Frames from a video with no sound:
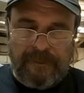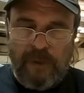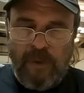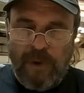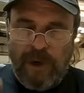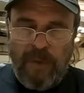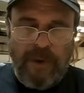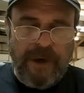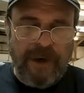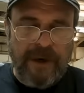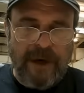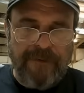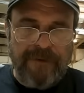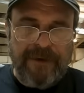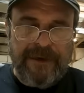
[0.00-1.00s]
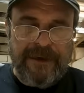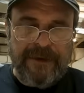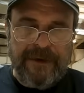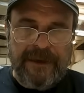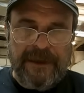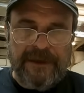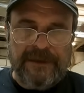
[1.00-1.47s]
what I want to cover
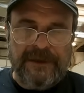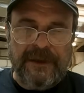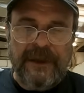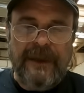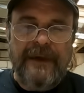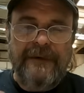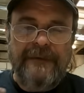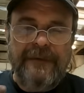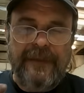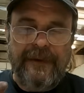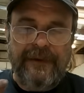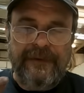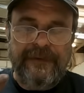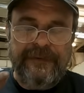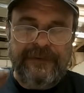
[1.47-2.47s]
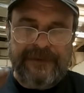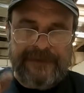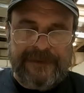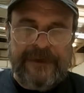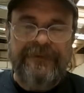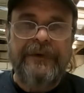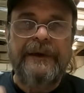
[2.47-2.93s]
here is the
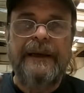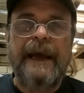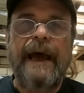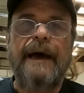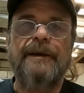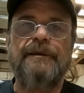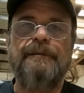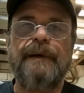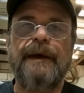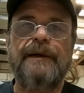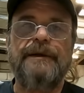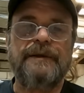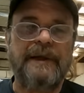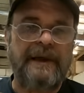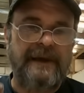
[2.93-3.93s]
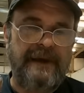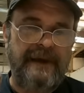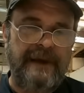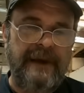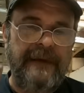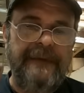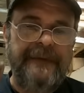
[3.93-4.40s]
different aspects
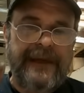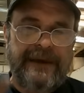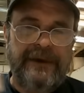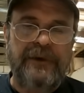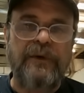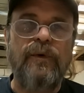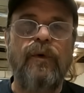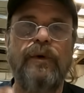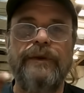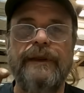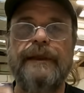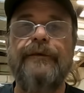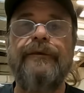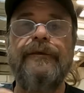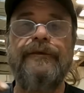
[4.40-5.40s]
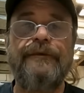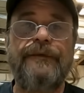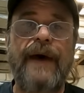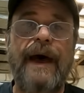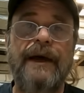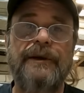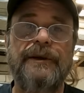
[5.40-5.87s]
that, or the different
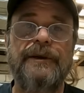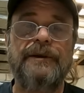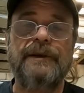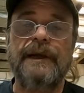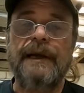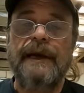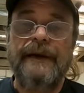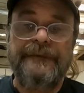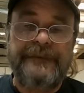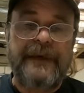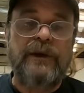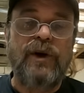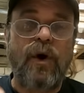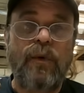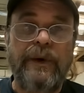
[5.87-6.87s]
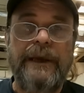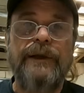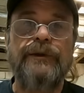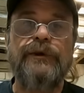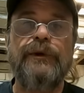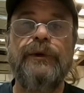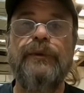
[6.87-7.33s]
factors that go
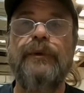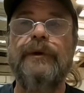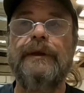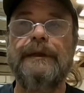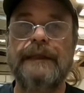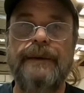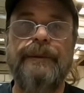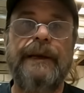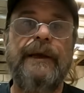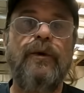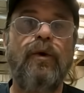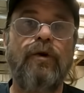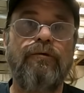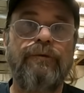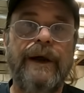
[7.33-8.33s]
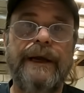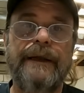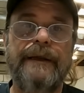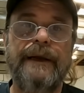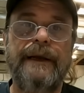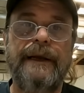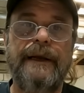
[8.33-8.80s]
into limiting or
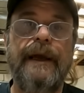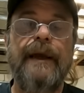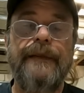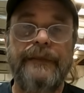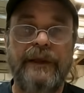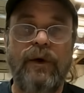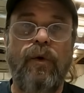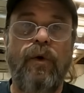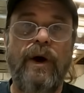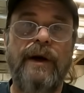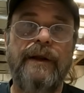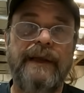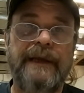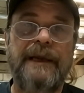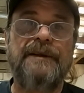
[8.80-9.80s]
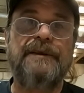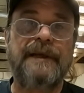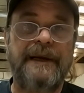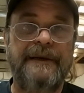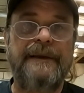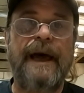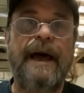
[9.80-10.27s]
regulating the oil that gets
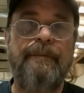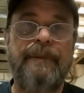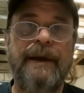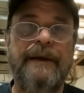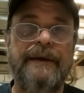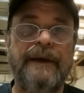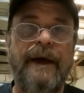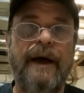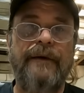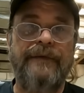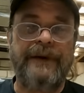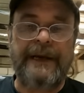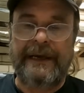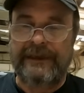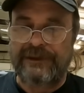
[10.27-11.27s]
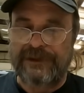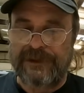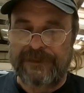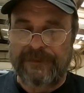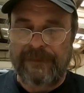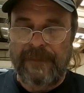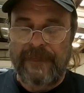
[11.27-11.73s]
to the top end of an
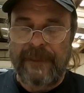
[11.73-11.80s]
engine.